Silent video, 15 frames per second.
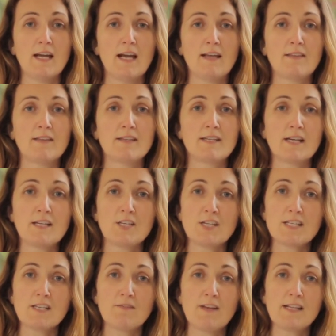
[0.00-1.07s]
And the
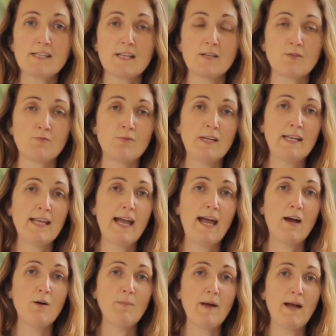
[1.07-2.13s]
digestive enzymes really
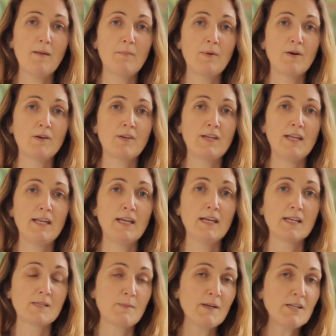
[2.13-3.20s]
help our body,
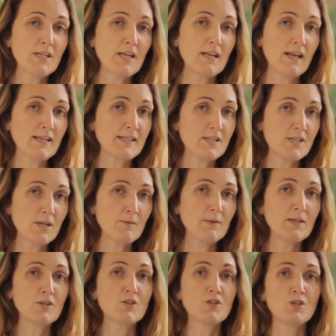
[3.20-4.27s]
especially in our
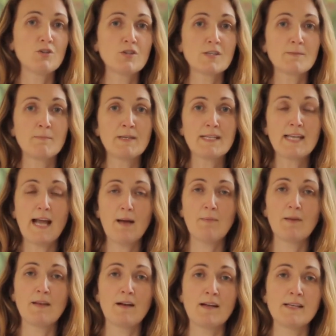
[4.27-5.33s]
stomach, to just
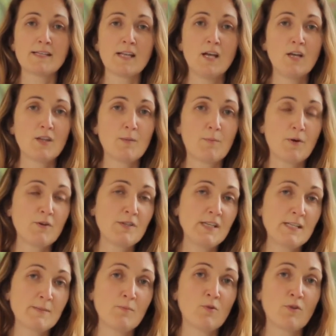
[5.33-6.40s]
metabolize the
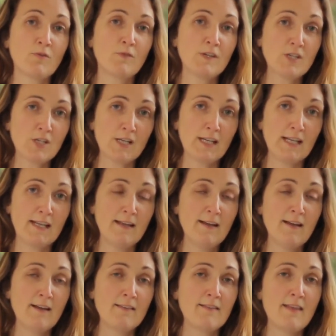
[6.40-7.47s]
proteins more efficiently.
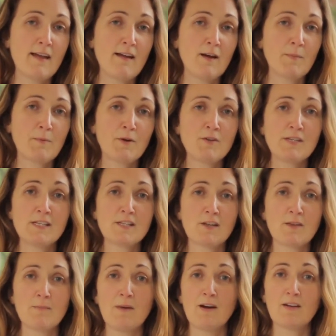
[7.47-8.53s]
There are proteins
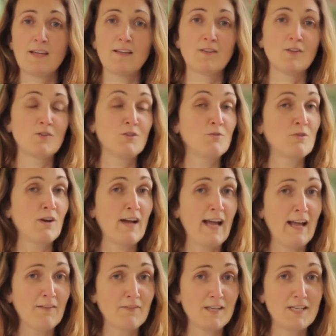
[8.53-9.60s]
on the market that do not
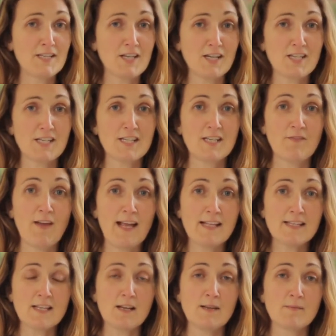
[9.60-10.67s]
have these digestive
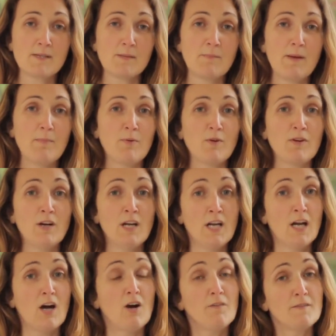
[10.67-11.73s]
enzymes, and people
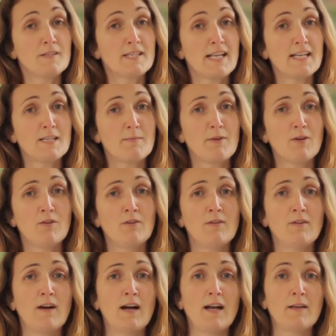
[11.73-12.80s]
often say to me,
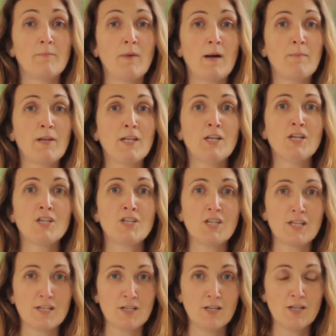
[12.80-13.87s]
oh, I'm
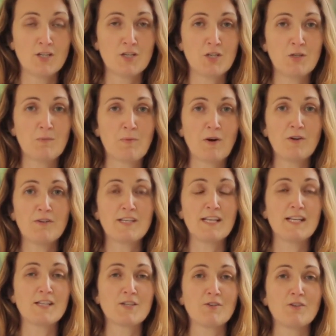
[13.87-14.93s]
allergic to
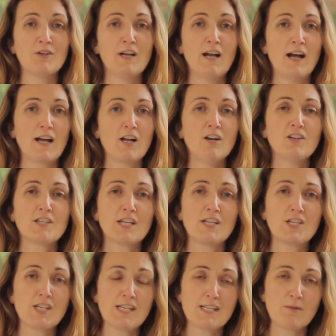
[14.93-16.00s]
proteins, or I can't
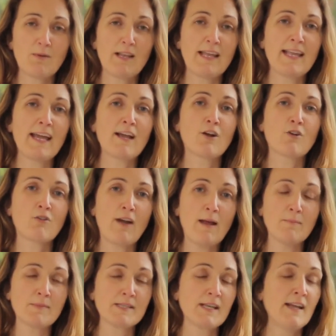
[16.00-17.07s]
digest it while I get
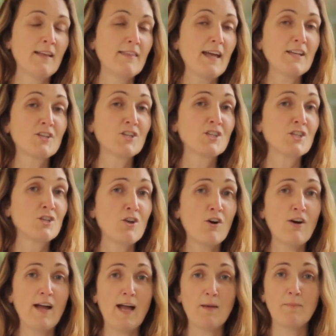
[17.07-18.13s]
cramps. That does
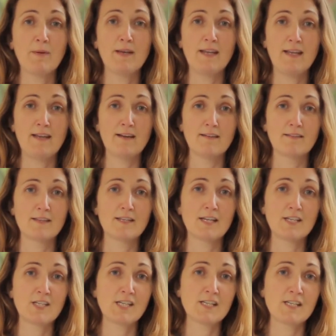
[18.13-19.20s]
not happen here. The
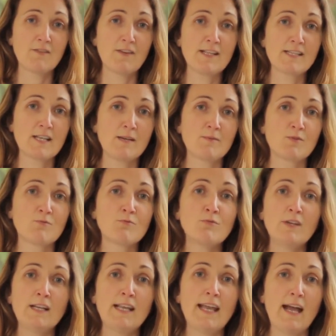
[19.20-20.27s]
digestive enzymes
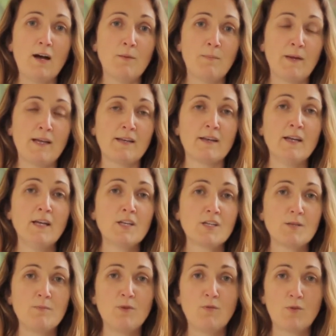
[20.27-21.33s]
really help it
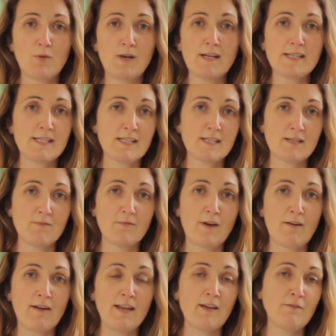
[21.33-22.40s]
to move through our system
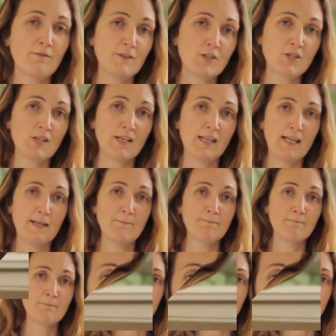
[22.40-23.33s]
very efficiently.